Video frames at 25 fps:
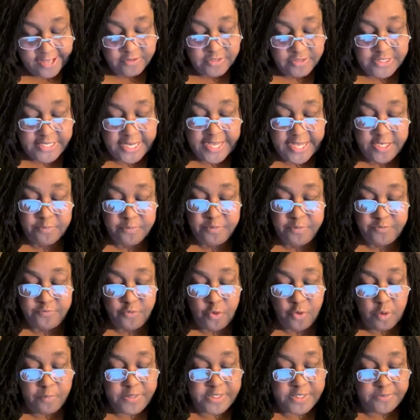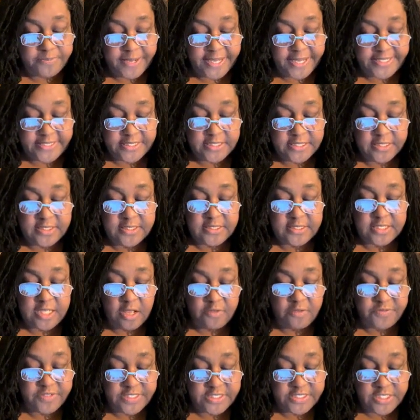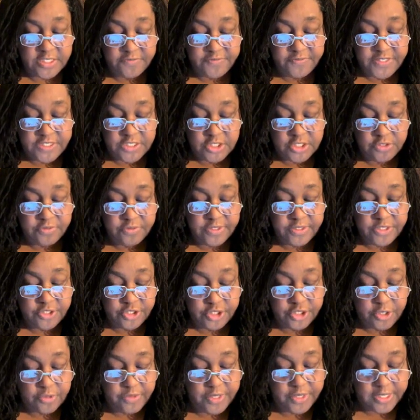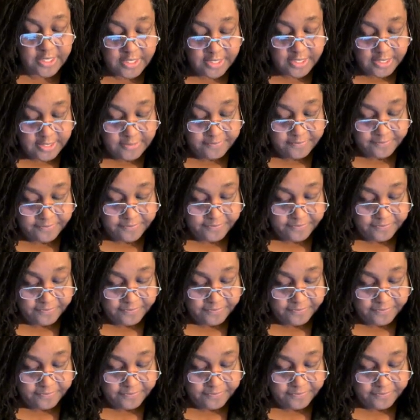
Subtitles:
Outstanding performance by stunt ensemble in the TV series Shogun.